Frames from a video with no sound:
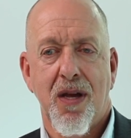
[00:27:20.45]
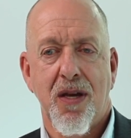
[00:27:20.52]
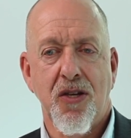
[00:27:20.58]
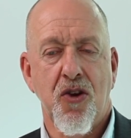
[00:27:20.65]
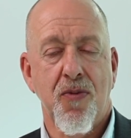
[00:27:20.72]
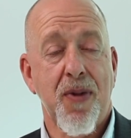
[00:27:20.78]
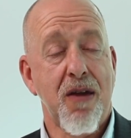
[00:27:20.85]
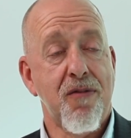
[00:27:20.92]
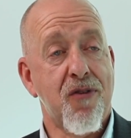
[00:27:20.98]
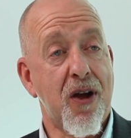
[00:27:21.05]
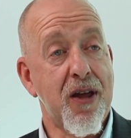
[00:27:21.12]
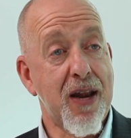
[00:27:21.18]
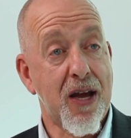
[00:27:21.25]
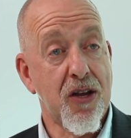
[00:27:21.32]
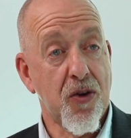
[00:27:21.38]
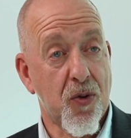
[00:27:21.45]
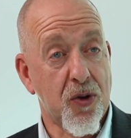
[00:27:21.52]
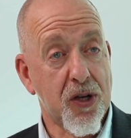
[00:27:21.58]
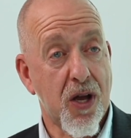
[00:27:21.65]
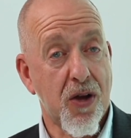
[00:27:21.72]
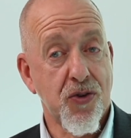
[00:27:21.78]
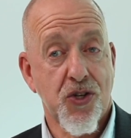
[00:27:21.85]
You may find out you
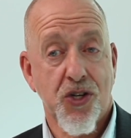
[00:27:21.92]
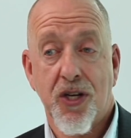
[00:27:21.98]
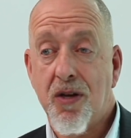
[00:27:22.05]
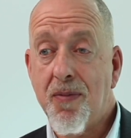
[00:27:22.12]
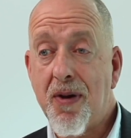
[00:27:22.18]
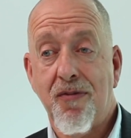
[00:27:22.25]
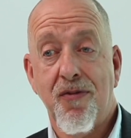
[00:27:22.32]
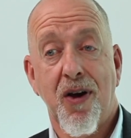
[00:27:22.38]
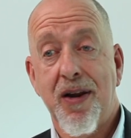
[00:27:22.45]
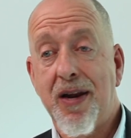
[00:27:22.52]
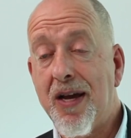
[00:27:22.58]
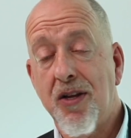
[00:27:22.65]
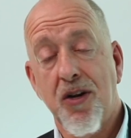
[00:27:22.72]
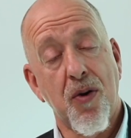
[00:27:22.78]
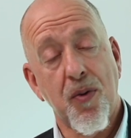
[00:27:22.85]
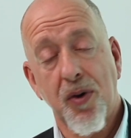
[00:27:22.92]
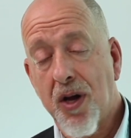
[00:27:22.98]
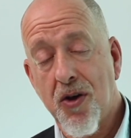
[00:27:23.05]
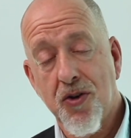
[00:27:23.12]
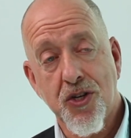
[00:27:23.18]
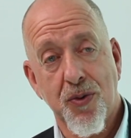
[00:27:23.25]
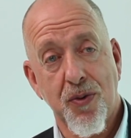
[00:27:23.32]
want coaching. You may find out you don't want
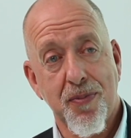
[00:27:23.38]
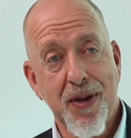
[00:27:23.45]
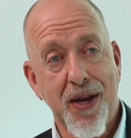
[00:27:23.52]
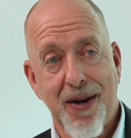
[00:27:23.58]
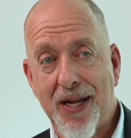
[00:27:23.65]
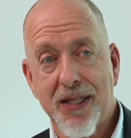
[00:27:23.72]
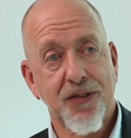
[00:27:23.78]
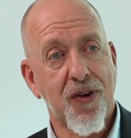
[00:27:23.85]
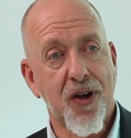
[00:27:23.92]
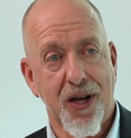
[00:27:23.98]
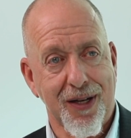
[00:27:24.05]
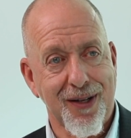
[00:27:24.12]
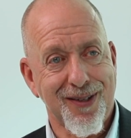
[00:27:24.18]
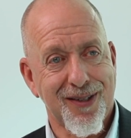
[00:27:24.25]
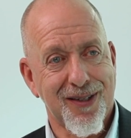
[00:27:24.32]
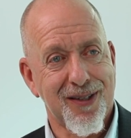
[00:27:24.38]
coaching with me, and that's fine.